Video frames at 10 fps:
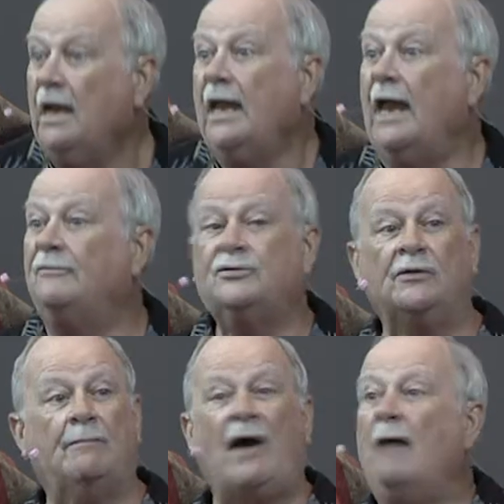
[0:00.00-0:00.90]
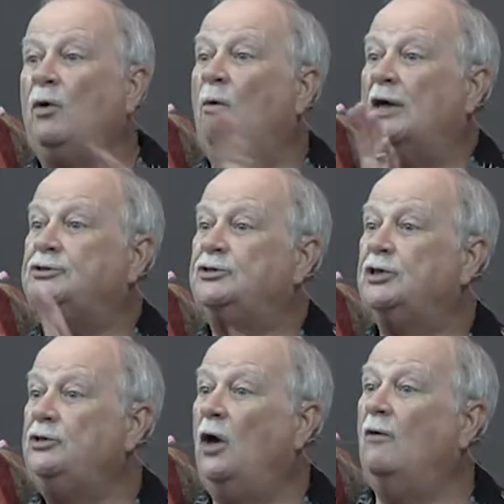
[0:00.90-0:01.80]
And so the Bible wants us
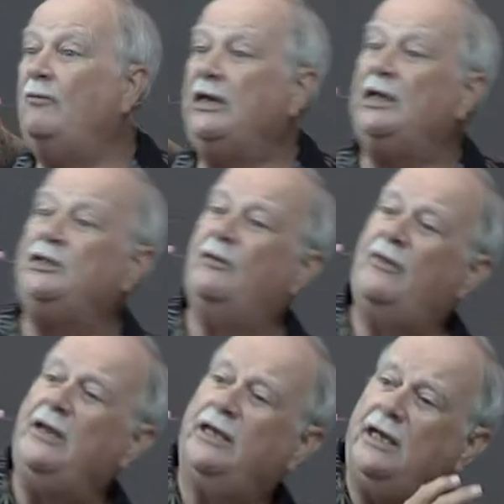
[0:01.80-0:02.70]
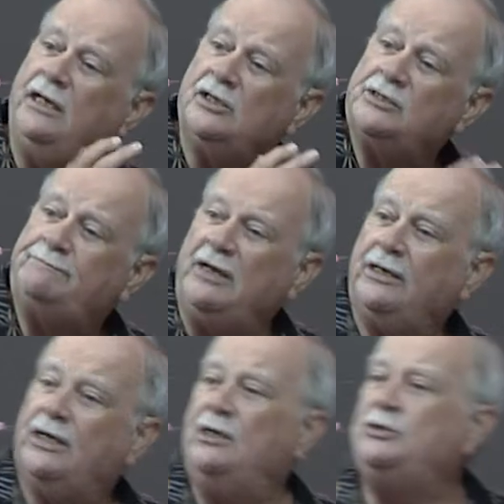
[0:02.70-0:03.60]
to know if we get to thinking,
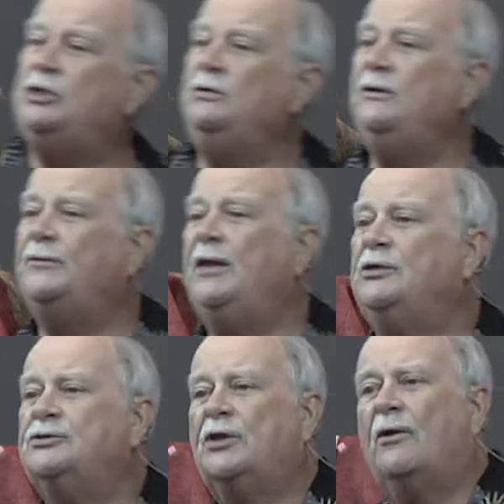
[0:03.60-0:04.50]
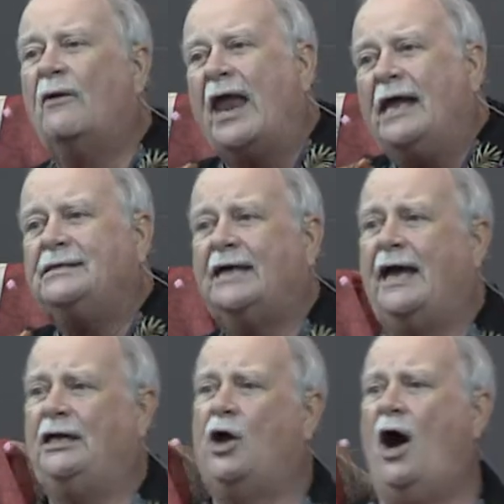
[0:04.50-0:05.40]
speaking, doing things that are
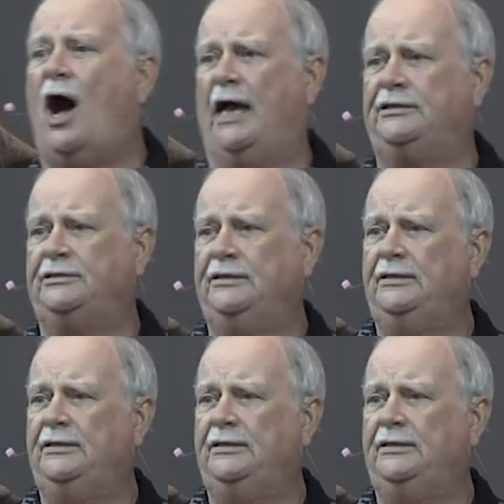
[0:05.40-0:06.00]
anti God,